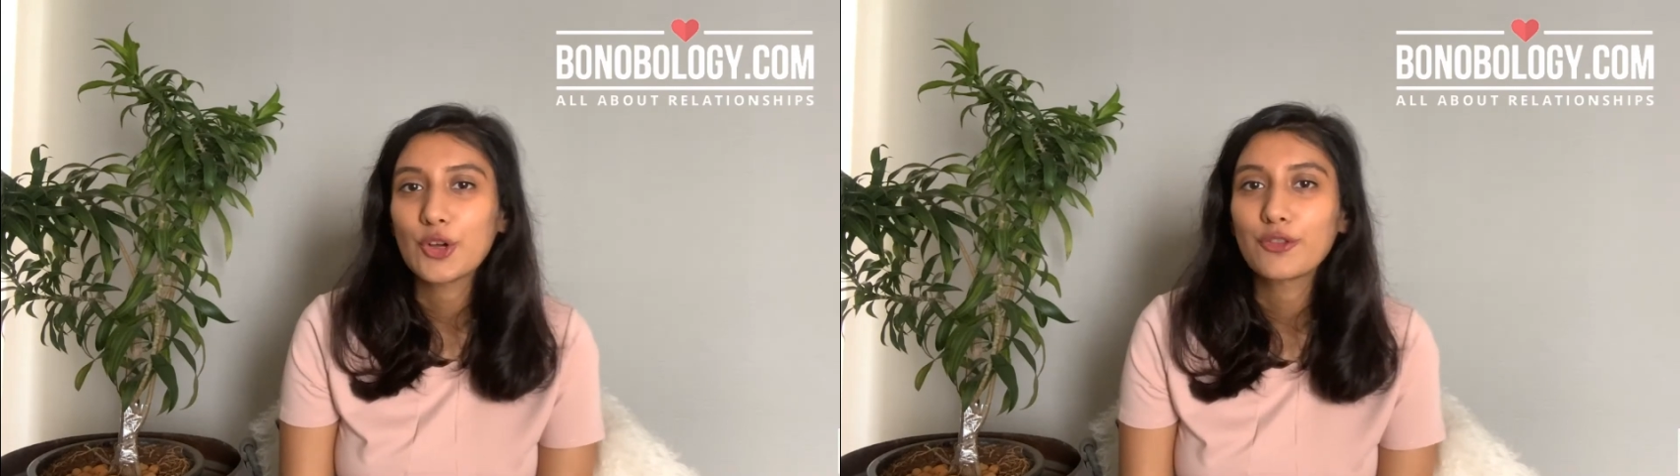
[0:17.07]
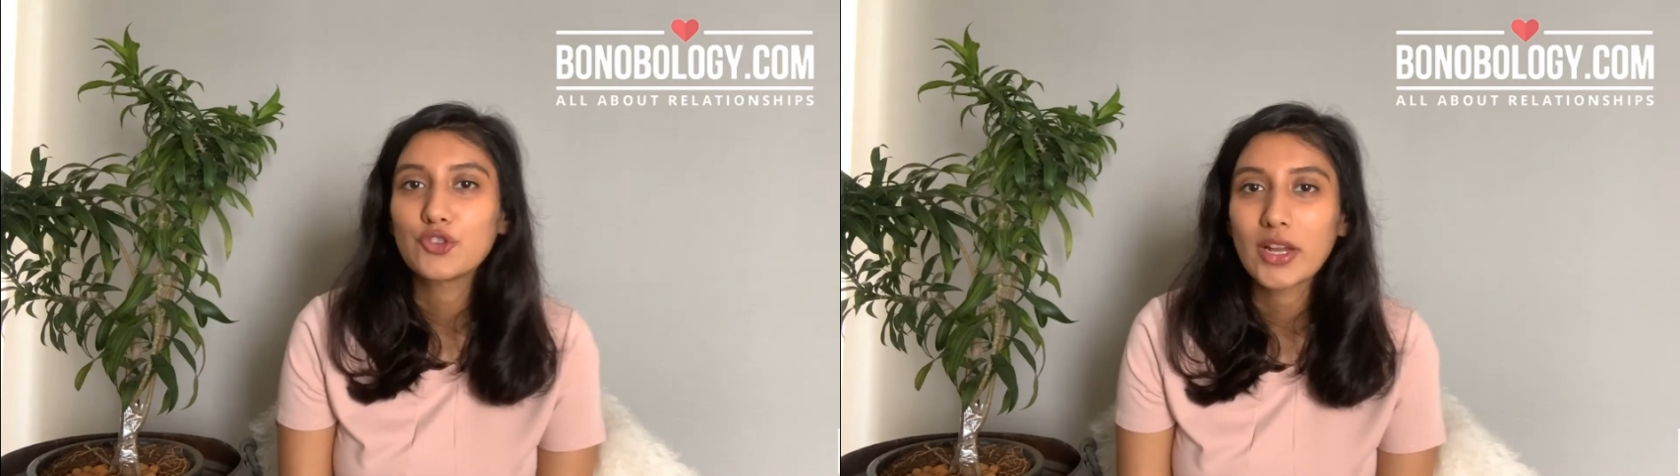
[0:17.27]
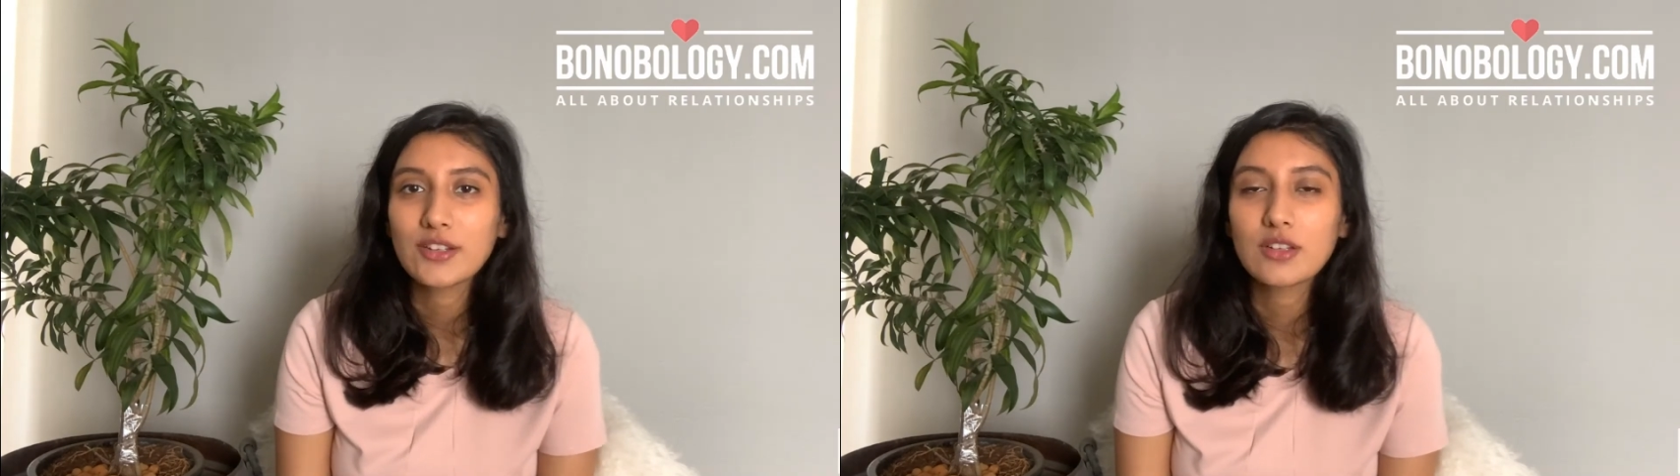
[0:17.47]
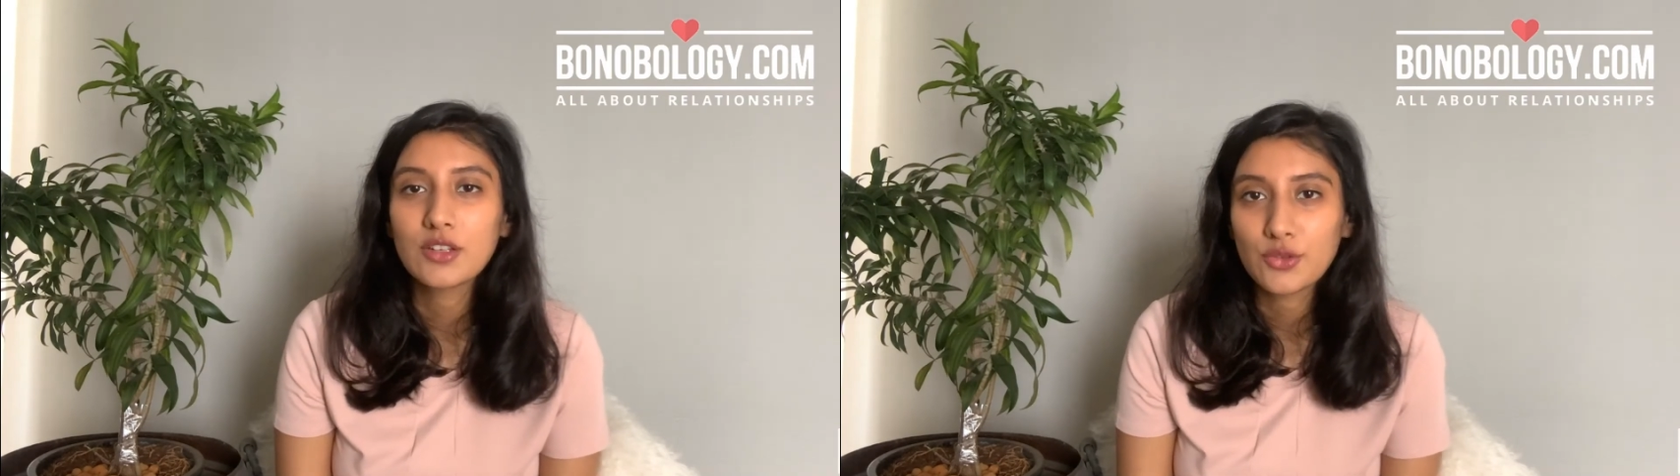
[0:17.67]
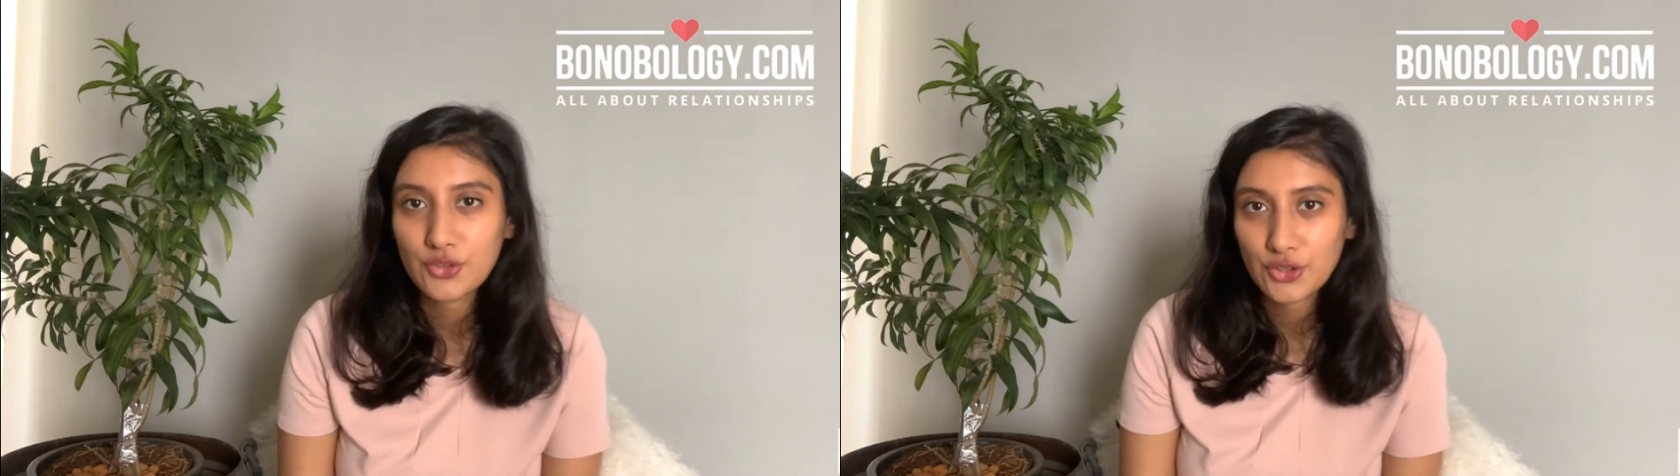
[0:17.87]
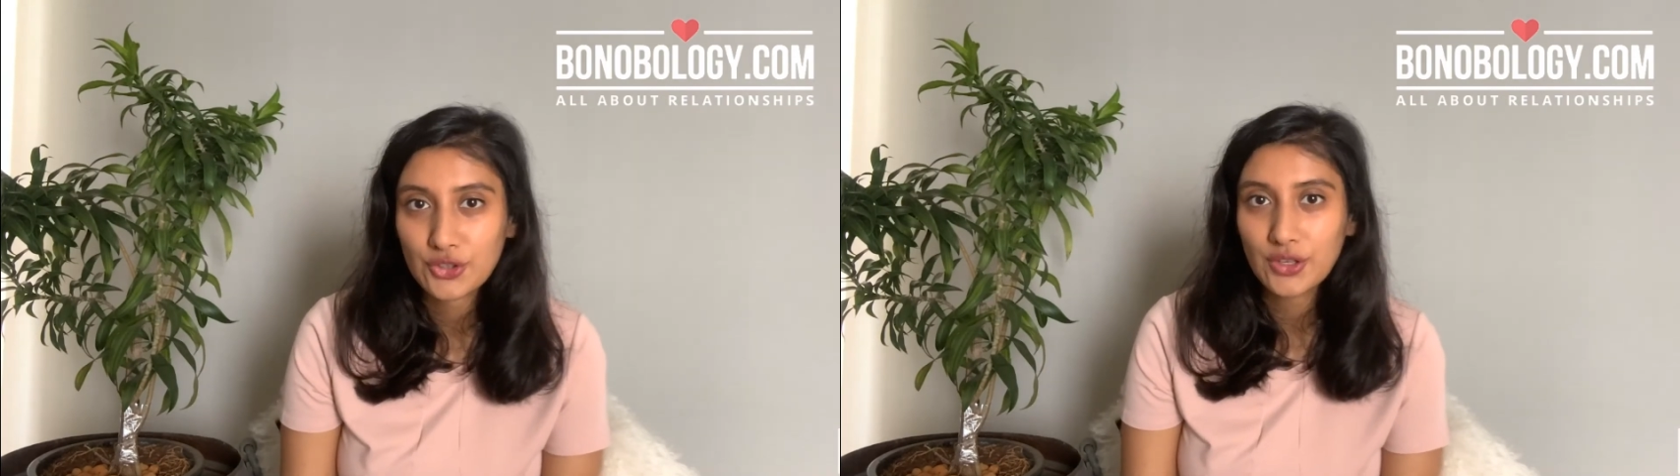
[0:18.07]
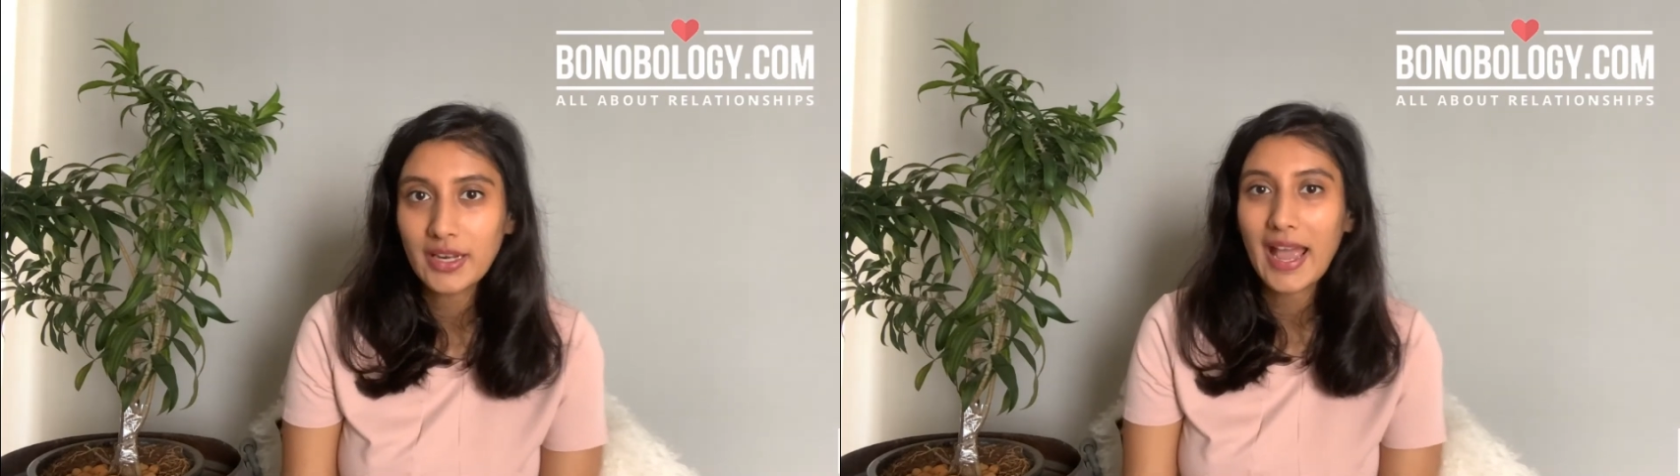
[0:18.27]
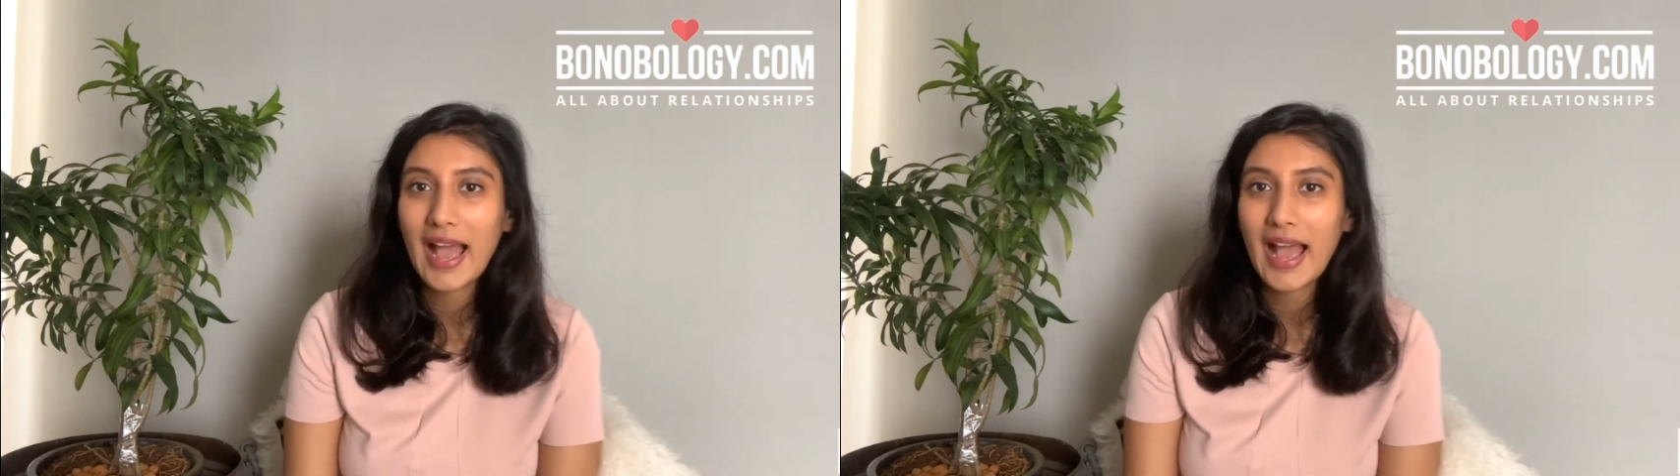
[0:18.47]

of gentle nutrition